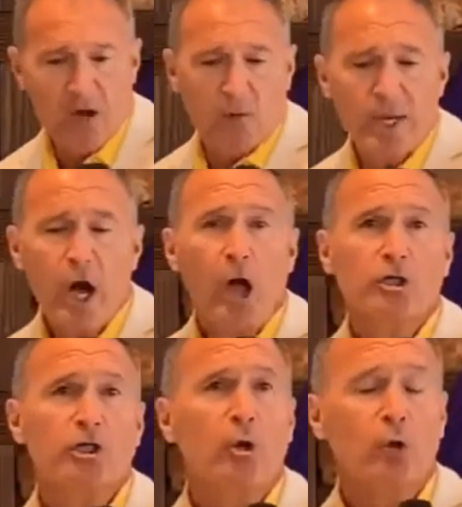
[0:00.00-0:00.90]
We
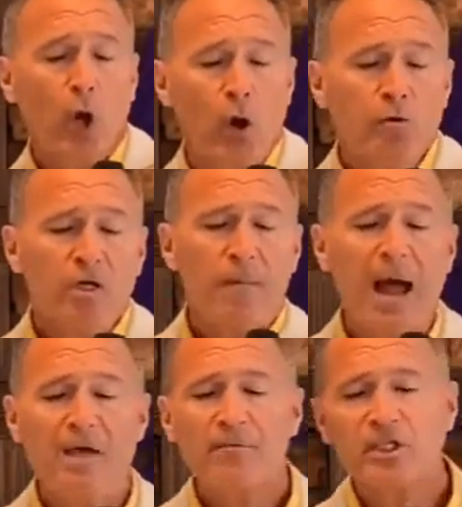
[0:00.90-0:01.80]
also learned
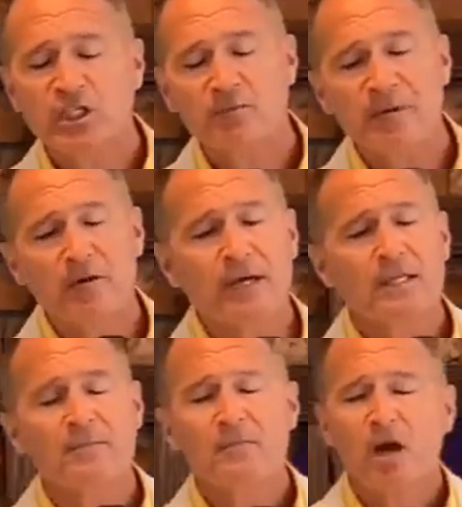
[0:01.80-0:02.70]
about the spirit
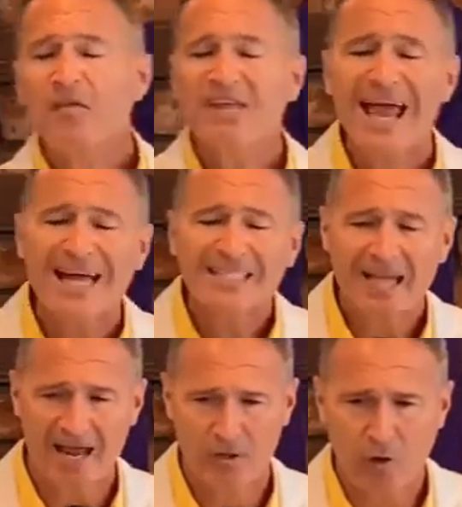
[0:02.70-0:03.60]
of the
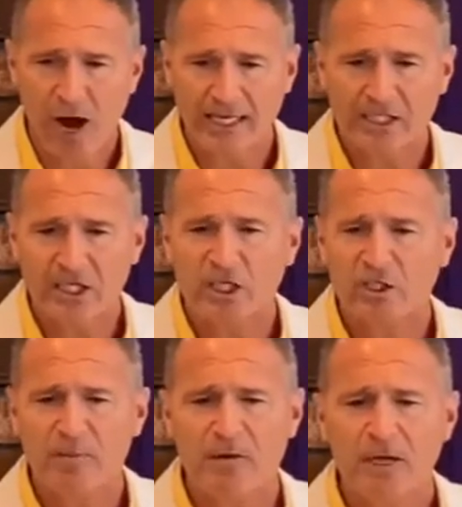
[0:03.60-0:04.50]
Antichrist, the
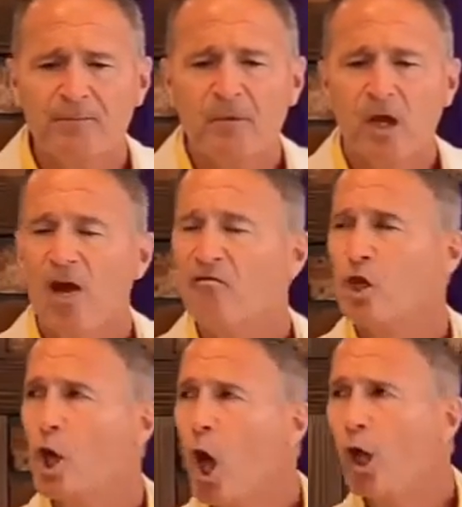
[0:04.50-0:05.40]
spirit of
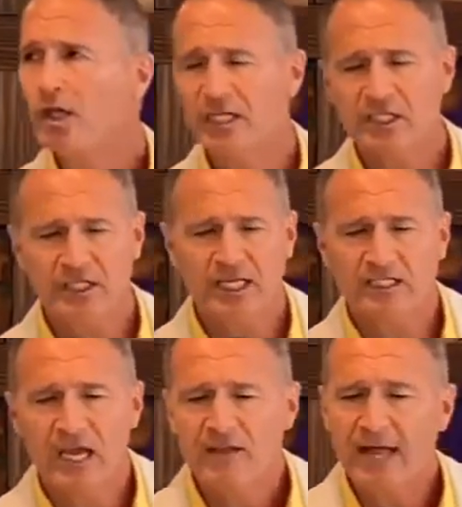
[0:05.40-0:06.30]

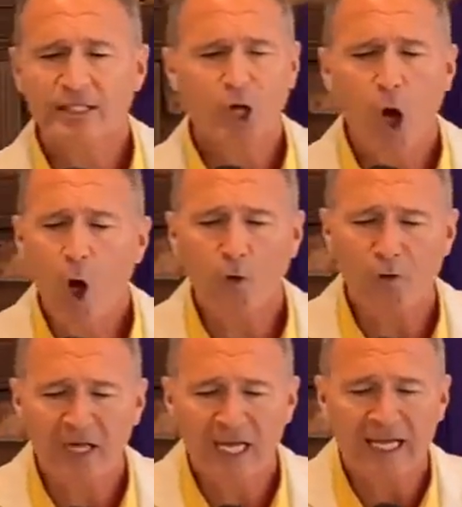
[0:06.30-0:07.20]
lawlessness that's
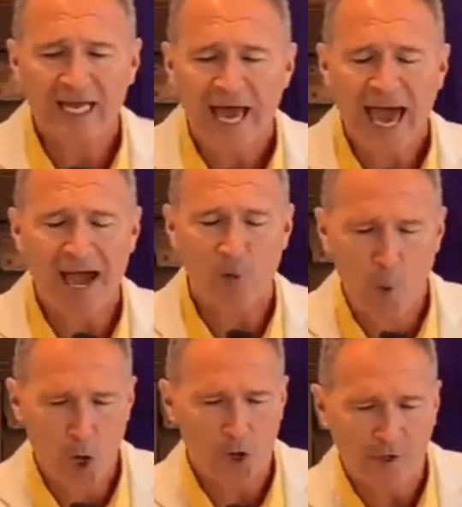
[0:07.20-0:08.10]
already at
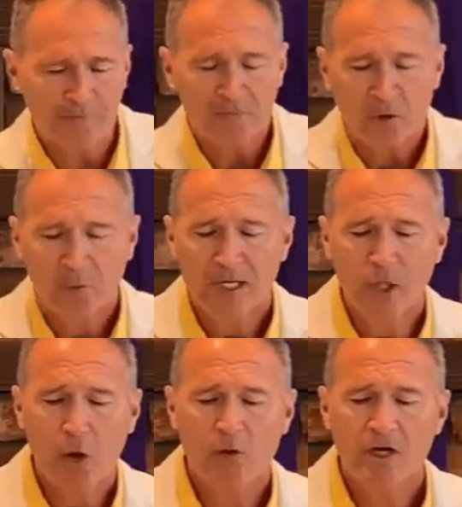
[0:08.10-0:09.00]
work. We
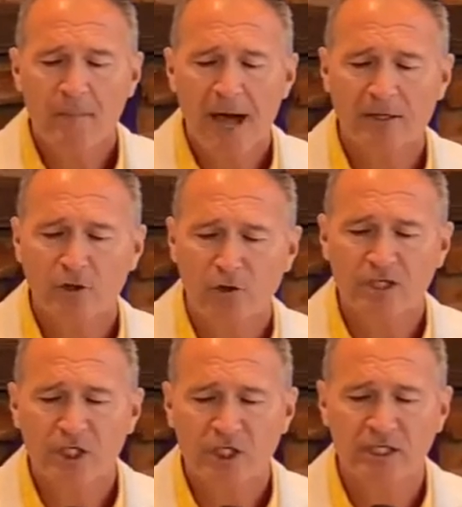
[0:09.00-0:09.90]
learned about
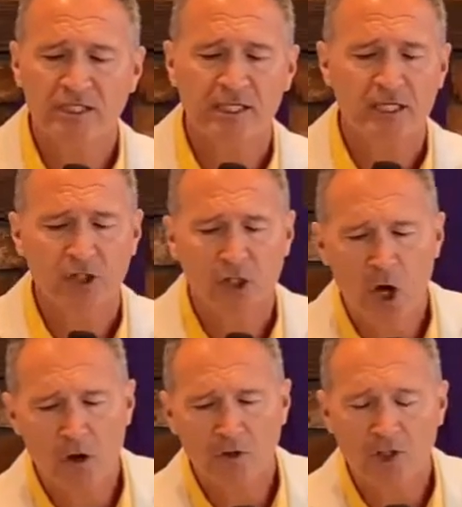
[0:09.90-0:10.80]
Christians in the
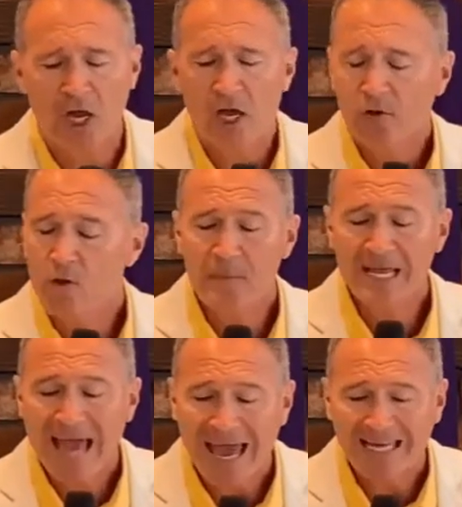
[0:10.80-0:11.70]
church will be
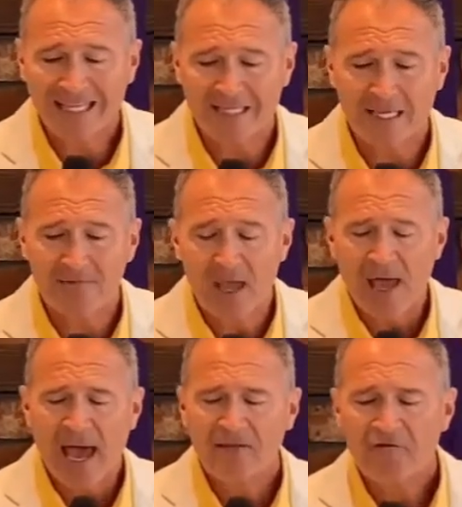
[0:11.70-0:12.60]
hated and,
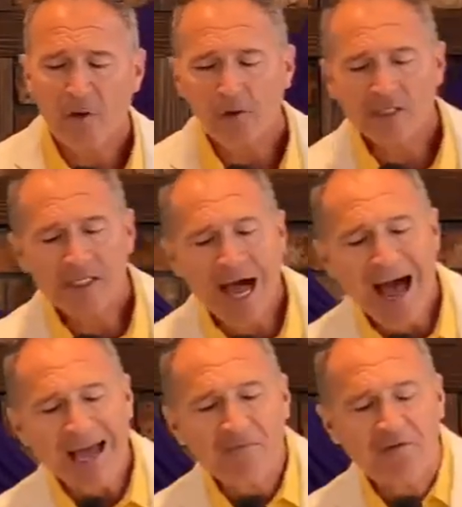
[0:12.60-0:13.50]
and for a
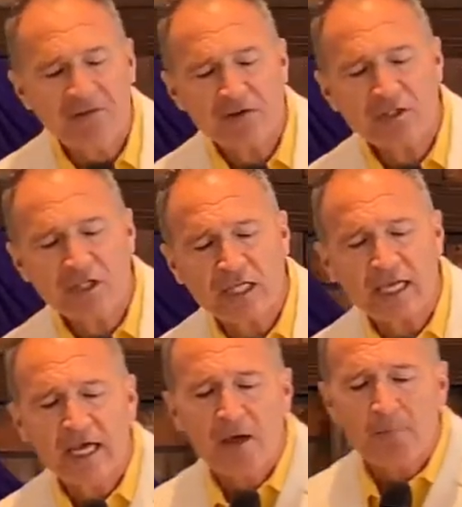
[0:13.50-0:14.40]
time
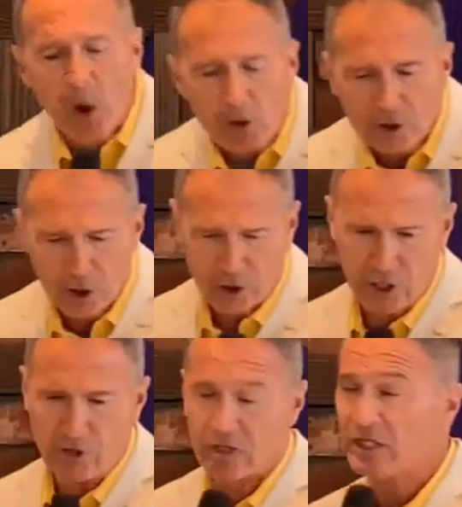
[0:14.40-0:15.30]
fiercely
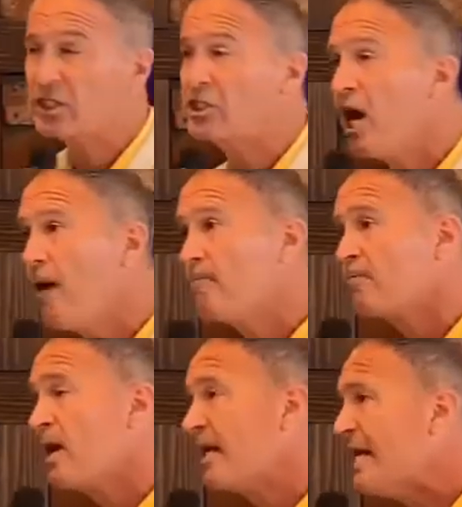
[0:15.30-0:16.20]
persecuted, some
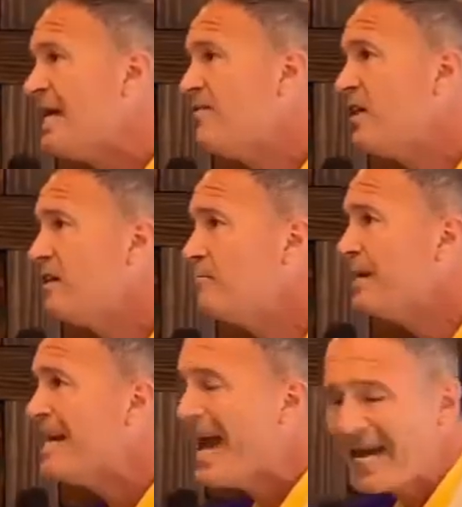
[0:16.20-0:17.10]
even
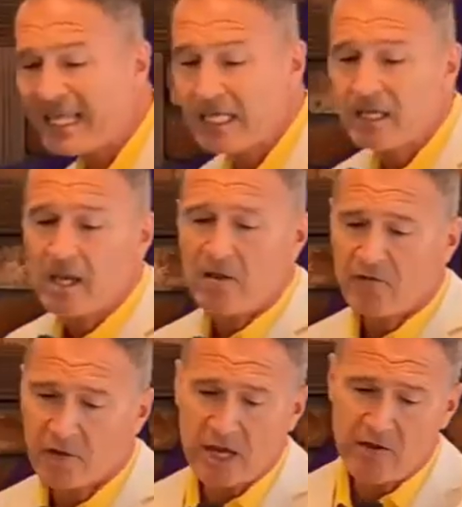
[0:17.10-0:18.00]
beheaded
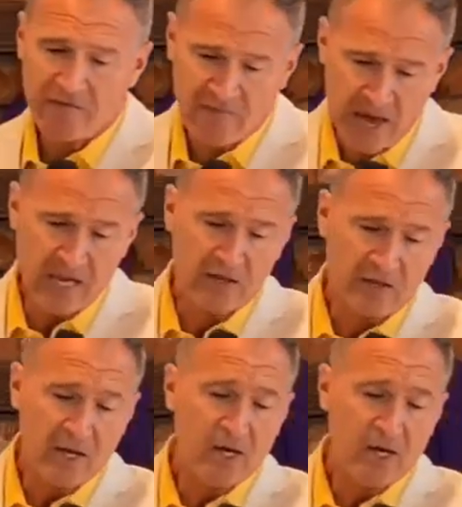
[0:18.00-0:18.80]
for their faith.